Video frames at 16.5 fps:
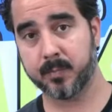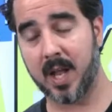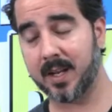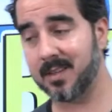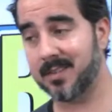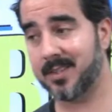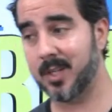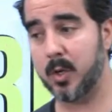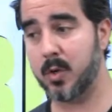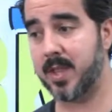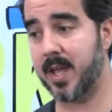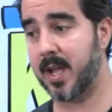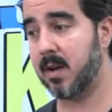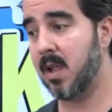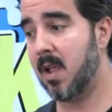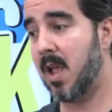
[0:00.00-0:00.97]
I can tell you
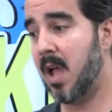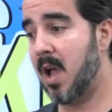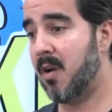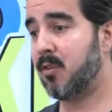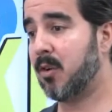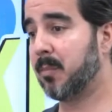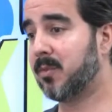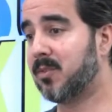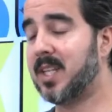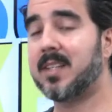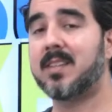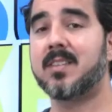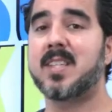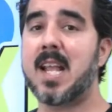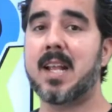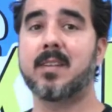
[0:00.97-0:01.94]
that from
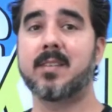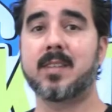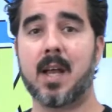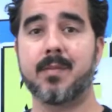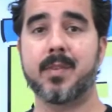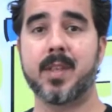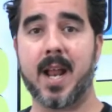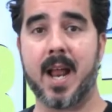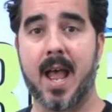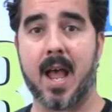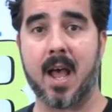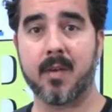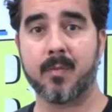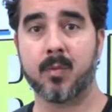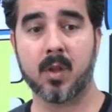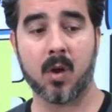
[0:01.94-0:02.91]
68 staff that I
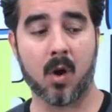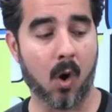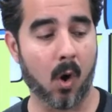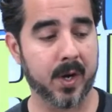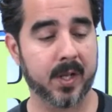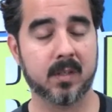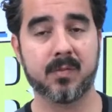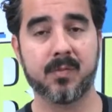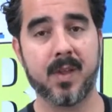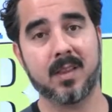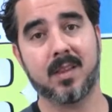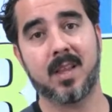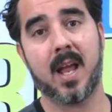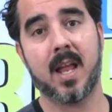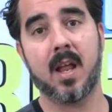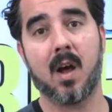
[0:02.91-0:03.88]
have, the hardest
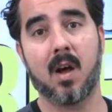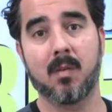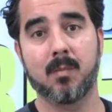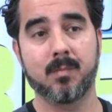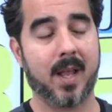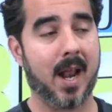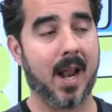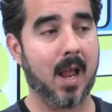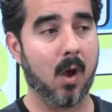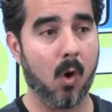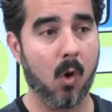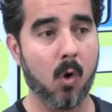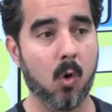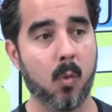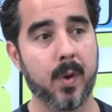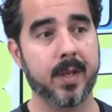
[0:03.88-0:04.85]
thing that I
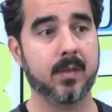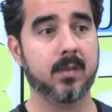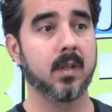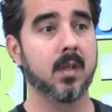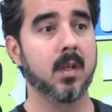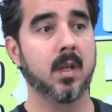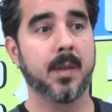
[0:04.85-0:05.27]
always